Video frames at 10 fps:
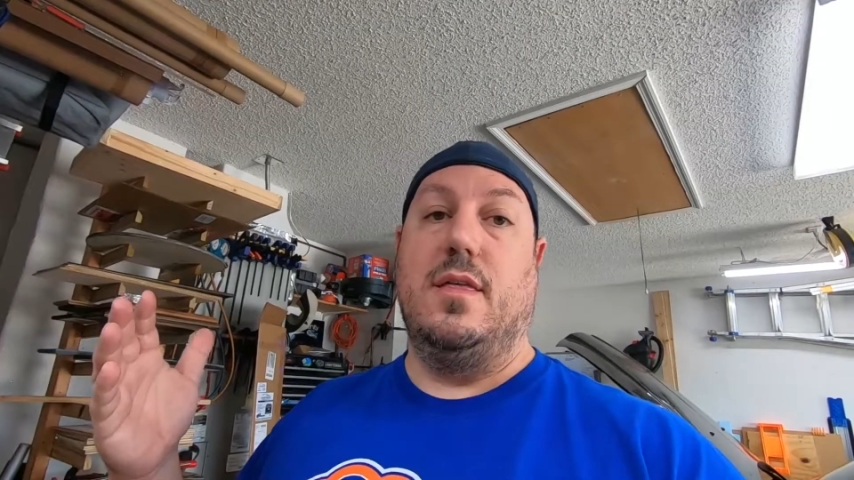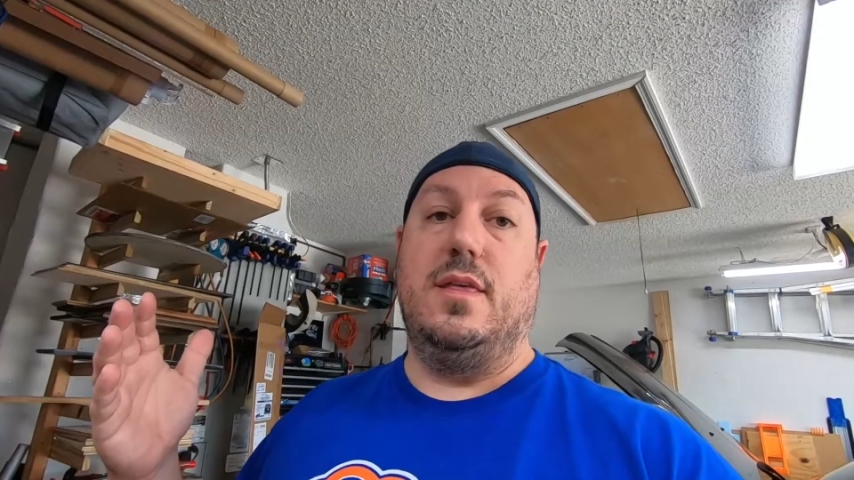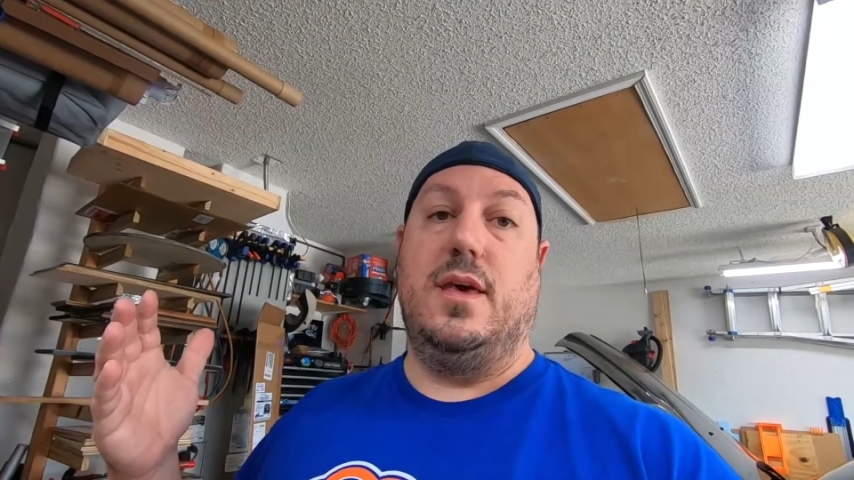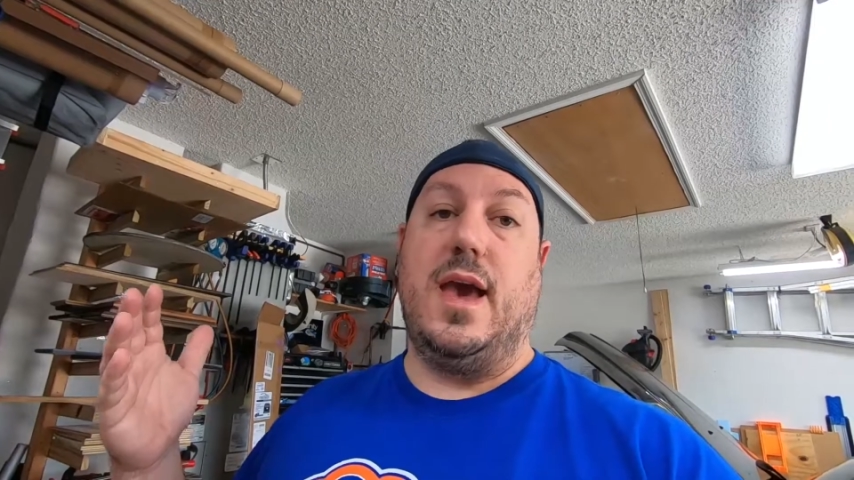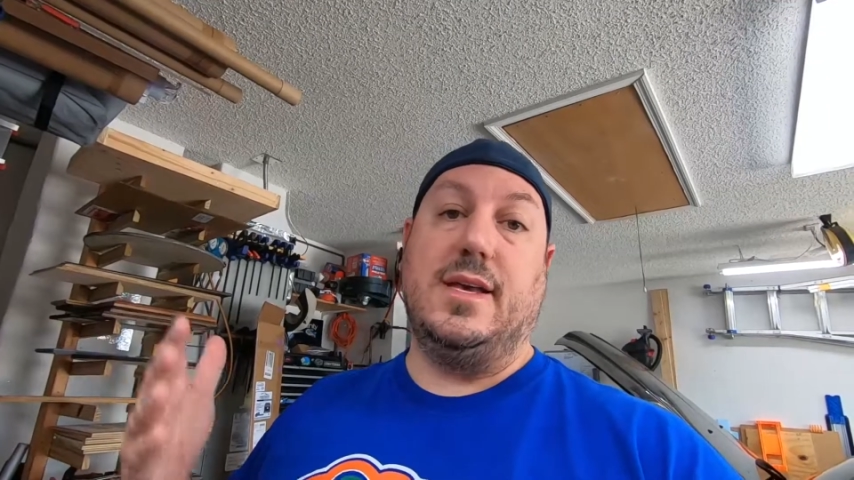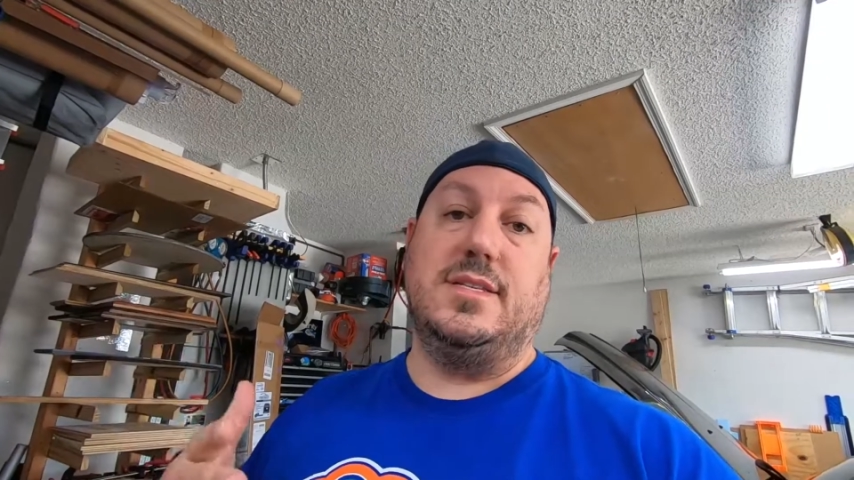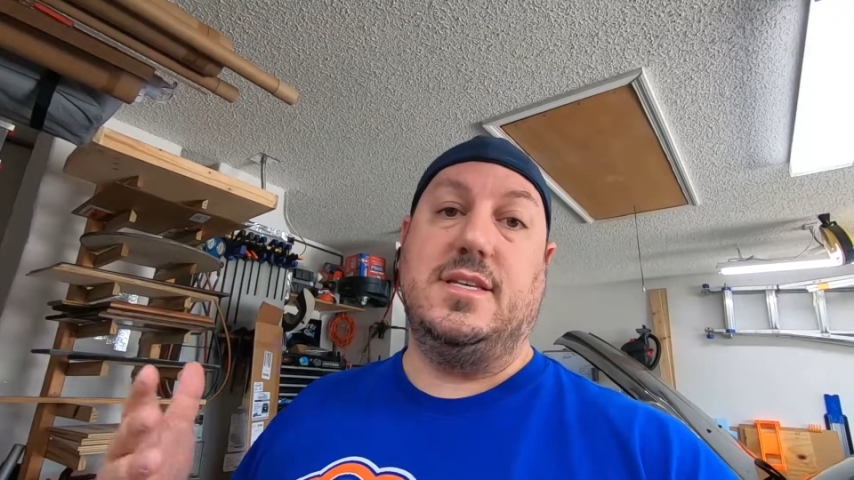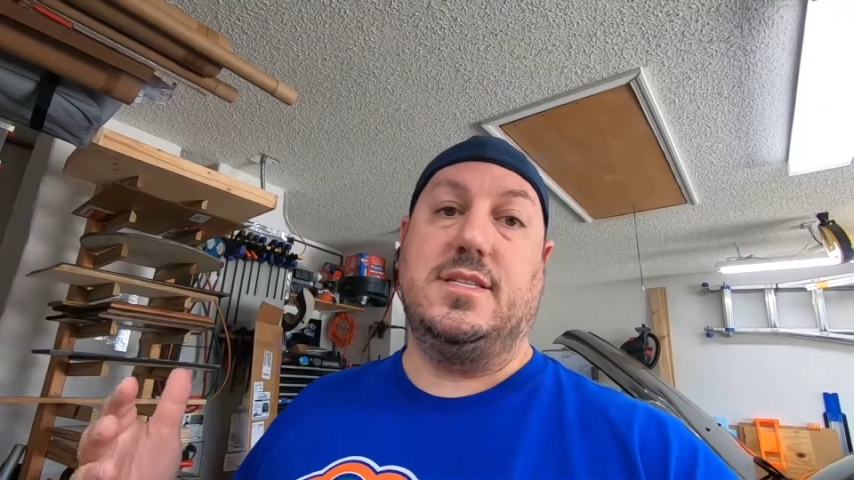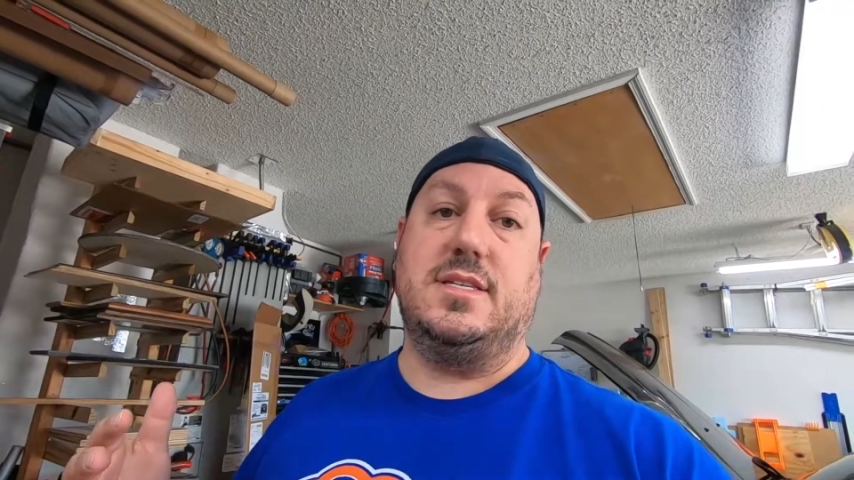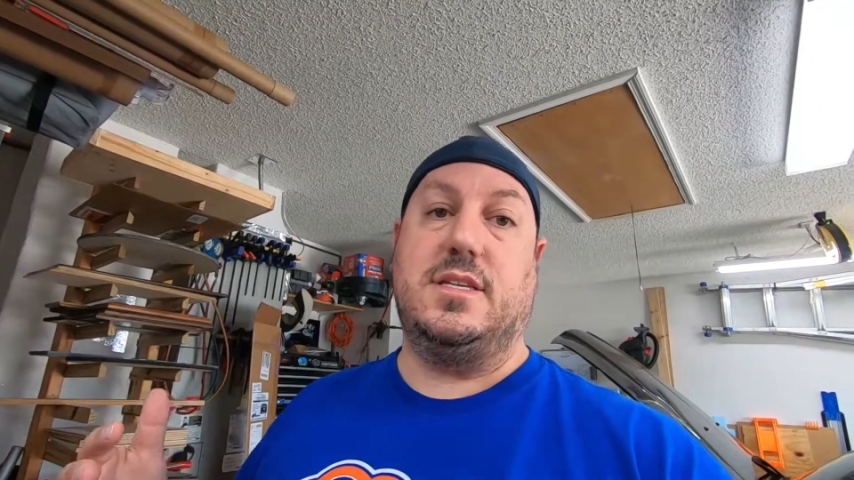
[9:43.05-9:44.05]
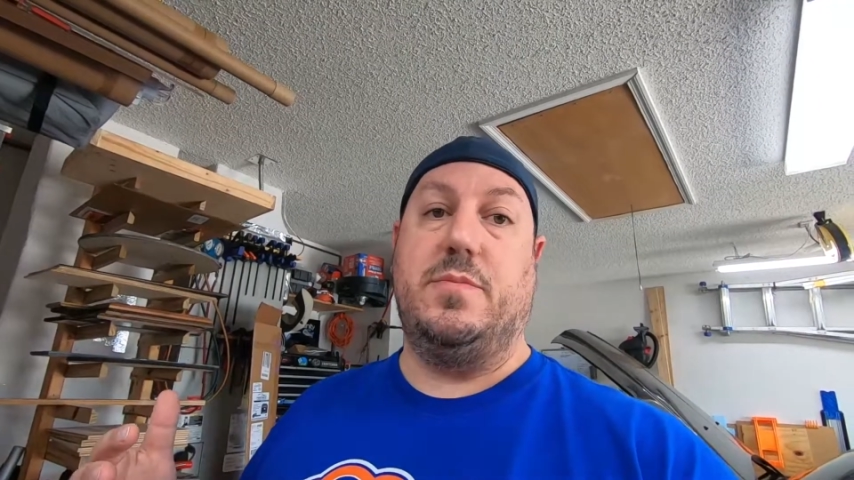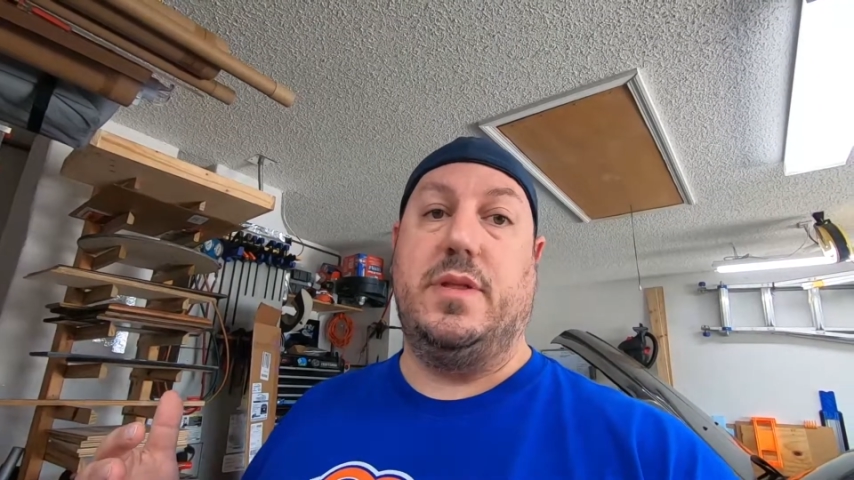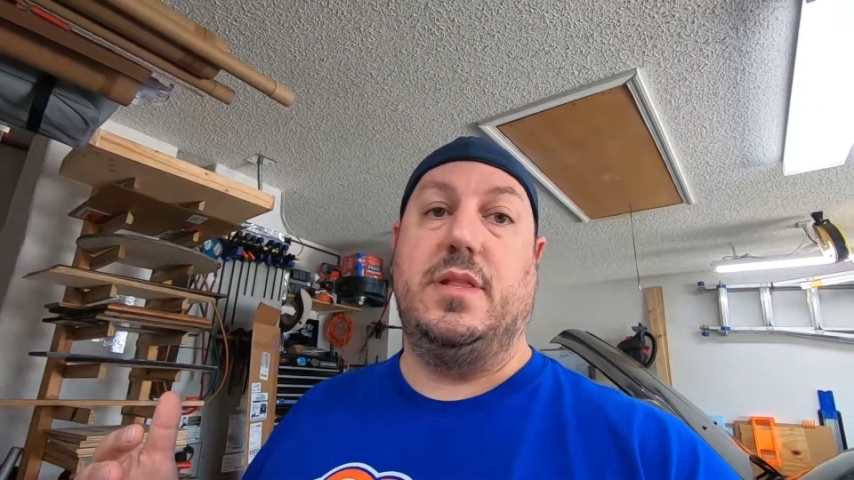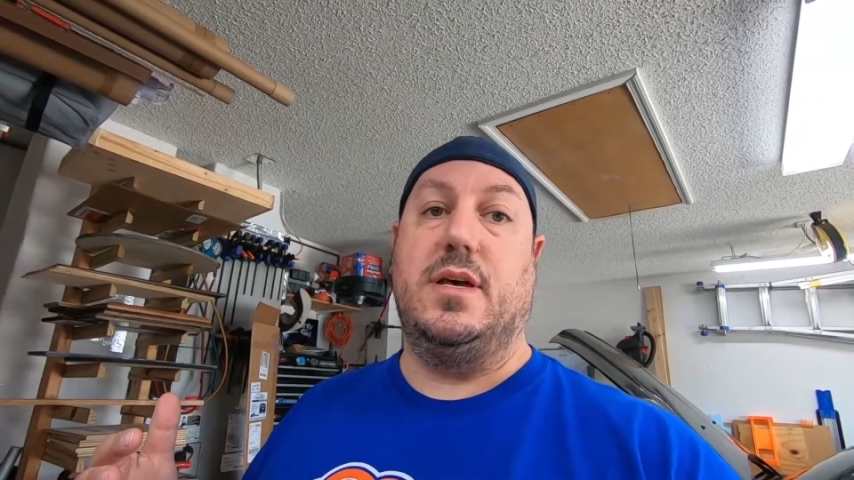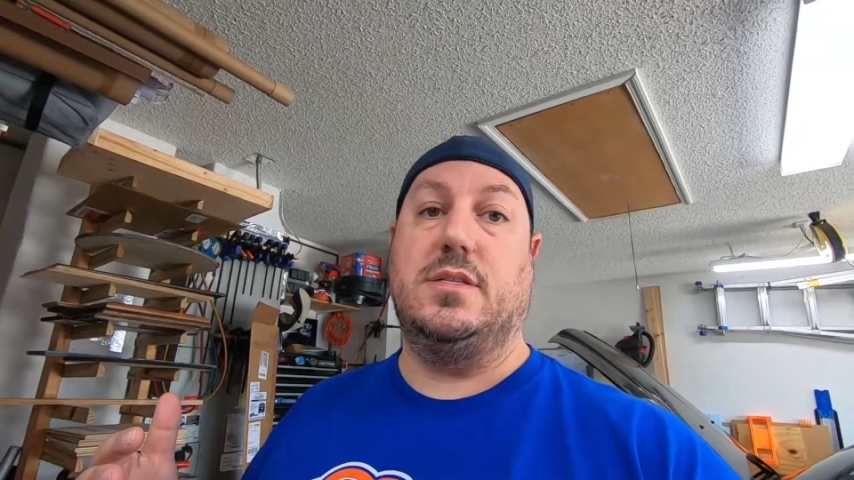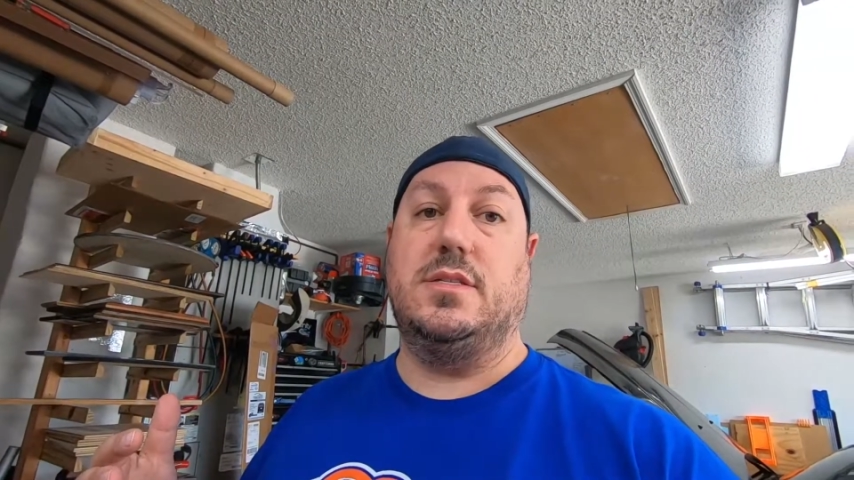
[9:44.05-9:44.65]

the AC system in this.